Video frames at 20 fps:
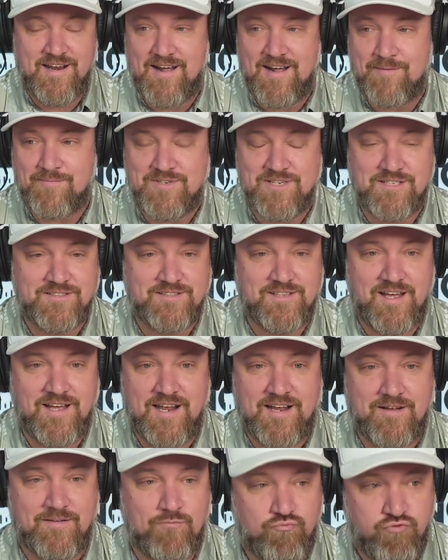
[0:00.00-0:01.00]
I'm just
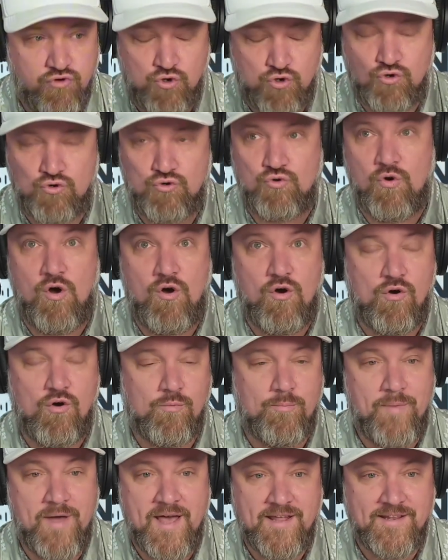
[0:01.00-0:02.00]
like, oh
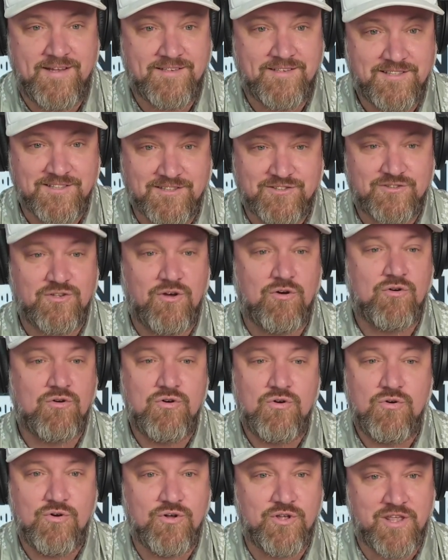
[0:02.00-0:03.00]
man, this is so
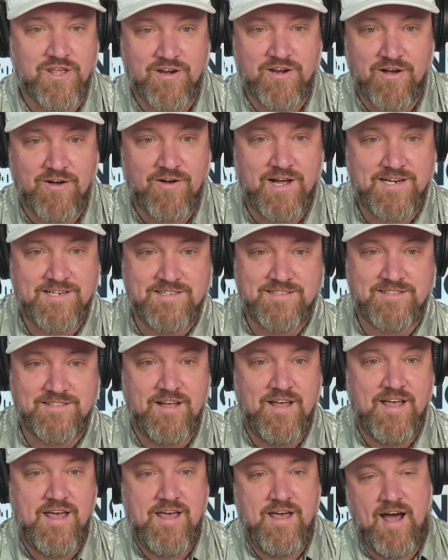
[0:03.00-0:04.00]
cool.
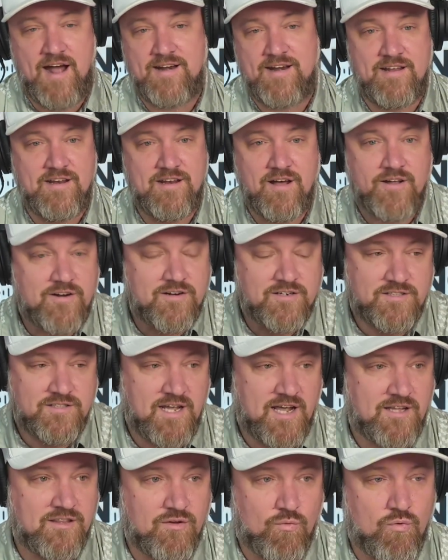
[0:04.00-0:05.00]
I didn't
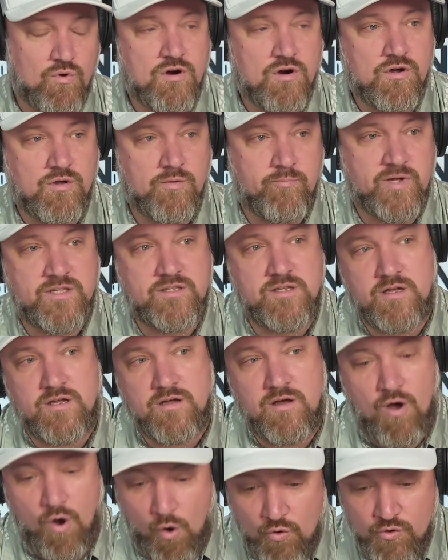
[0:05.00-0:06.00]
understand the world, but
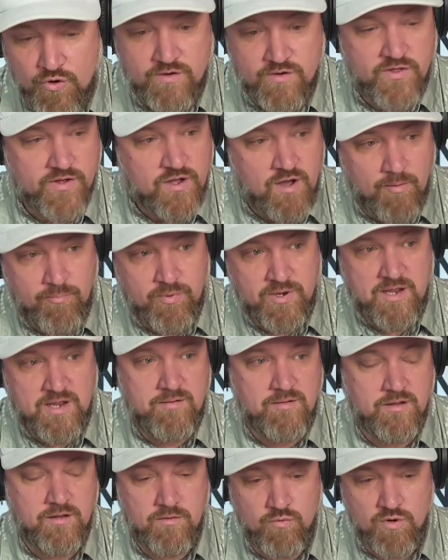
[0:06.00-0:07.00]
the owner of the
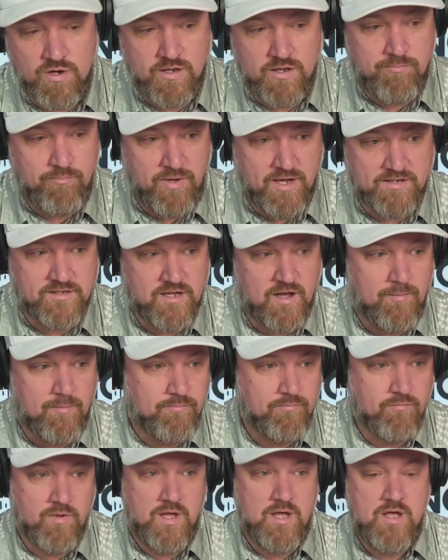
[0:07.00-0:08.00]
company really picked
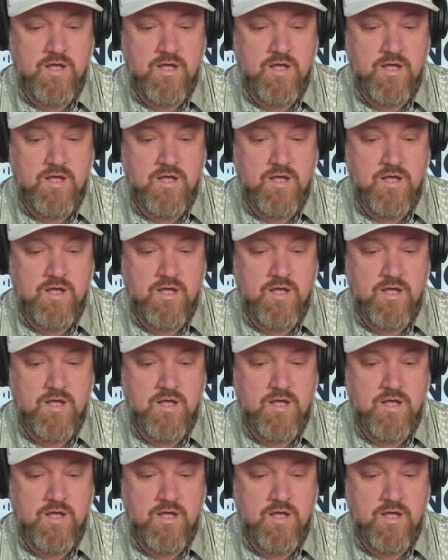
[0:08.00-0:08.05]
up,